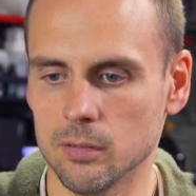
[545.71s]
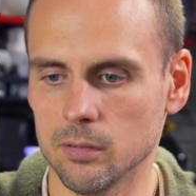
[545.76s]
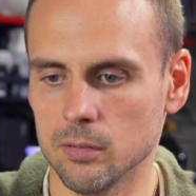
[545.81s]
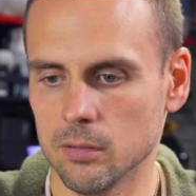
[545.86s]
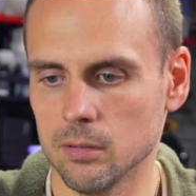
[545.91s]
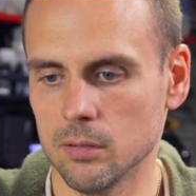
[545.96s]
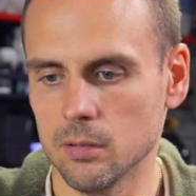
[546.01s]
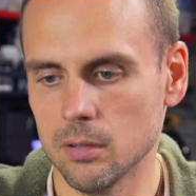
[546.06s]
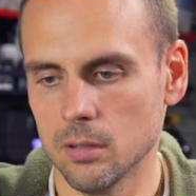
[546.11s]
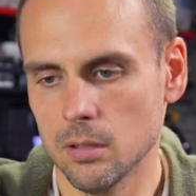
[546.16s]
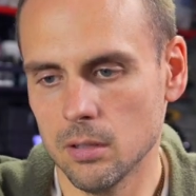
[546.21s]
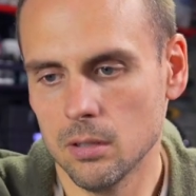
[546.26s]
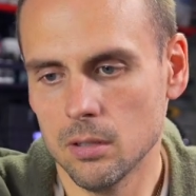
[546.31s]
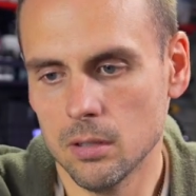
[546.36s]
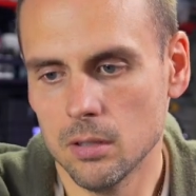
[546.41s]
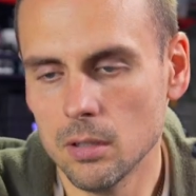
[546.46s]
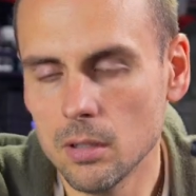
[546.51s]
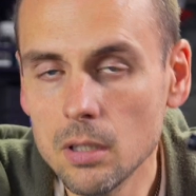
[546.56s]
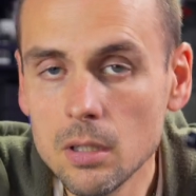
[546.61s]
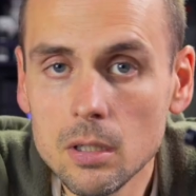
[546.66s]
I'll
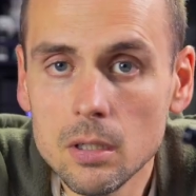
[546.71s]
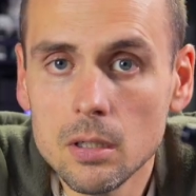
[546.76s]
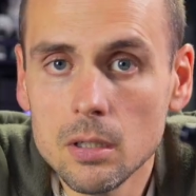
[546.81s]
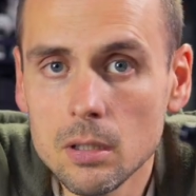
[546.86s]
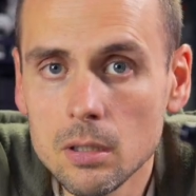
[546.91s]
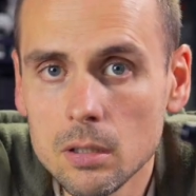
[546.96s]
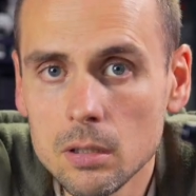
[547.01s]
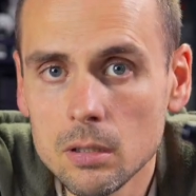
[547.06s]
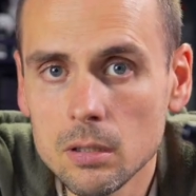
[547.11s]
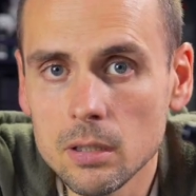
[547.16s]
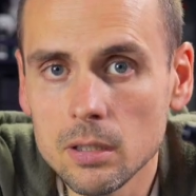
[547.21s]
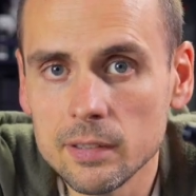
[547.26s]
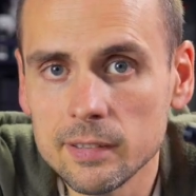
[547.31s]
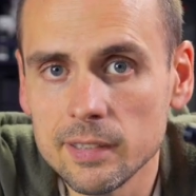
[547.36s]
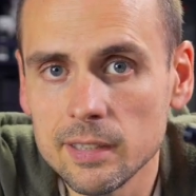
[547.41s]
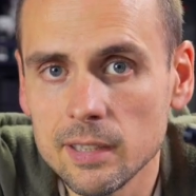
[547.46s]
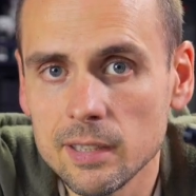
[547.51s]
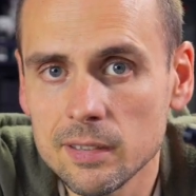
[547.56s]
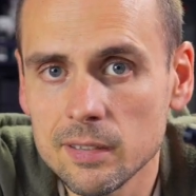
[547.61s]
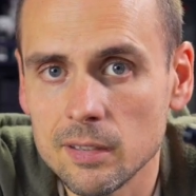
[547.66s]

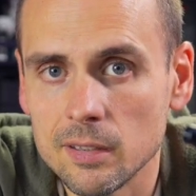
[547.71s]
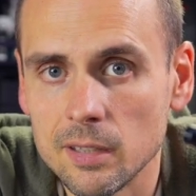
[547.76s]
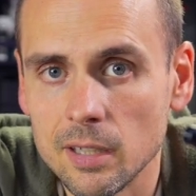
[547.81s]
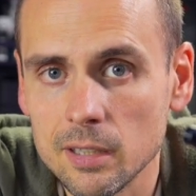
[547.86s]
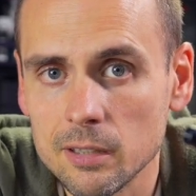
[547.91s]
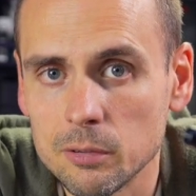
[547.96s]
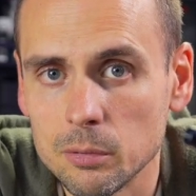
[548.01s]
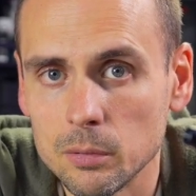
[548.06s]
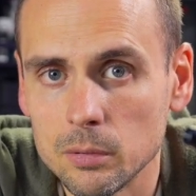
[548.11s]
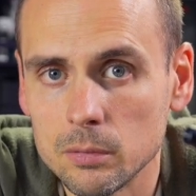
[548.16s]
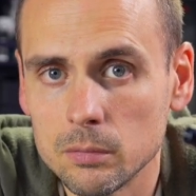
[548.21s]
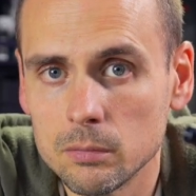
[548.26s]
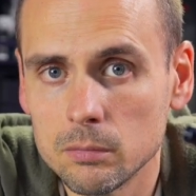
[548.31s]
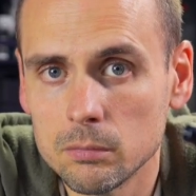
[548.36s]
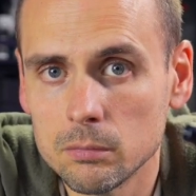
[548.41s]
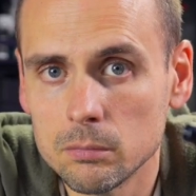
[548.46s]
see you guys on the next one.